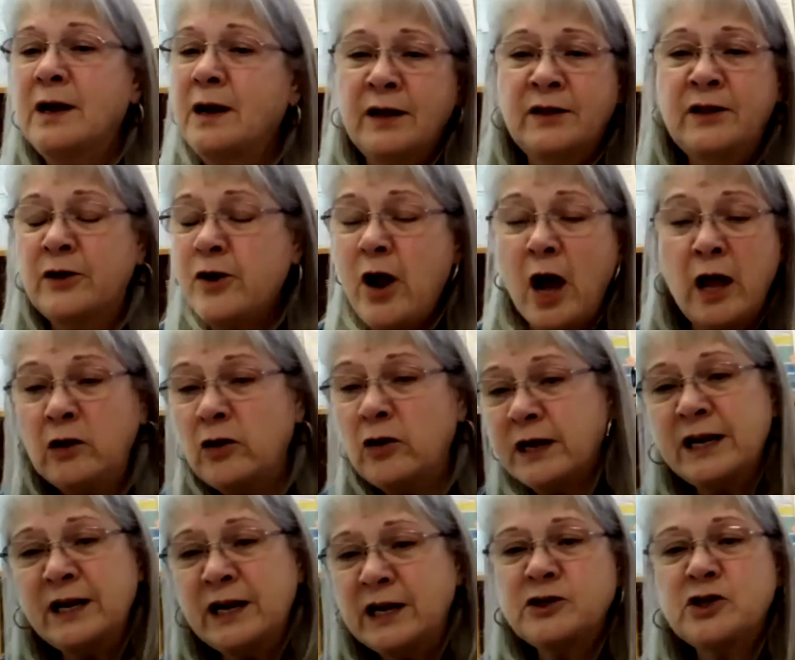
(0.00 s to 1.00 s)
They're not
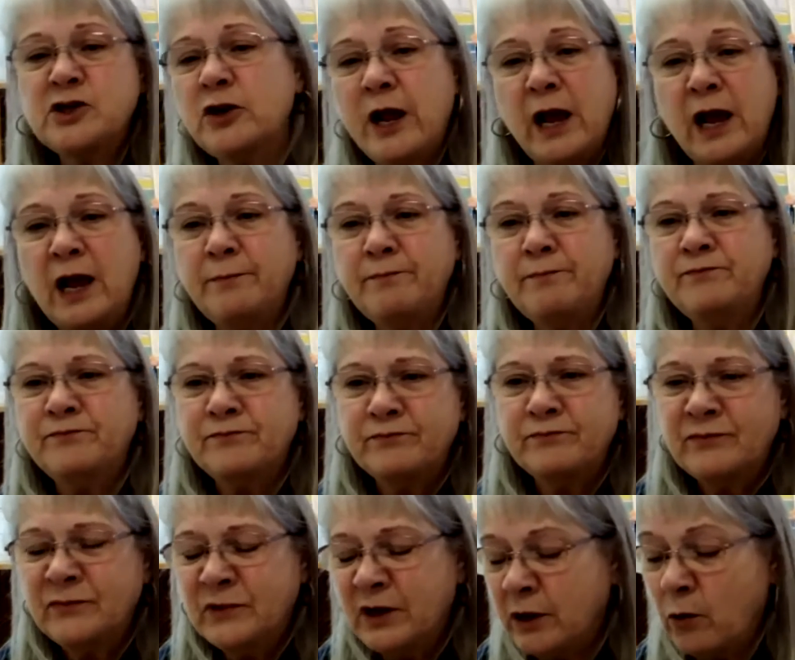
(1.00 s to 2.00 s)
looking at your name.
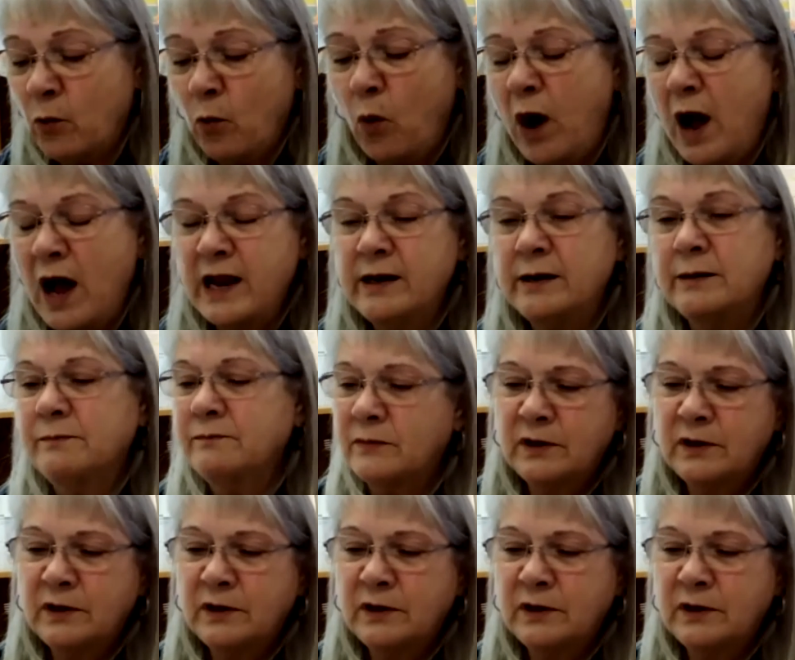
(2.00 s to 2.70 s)
They're 1,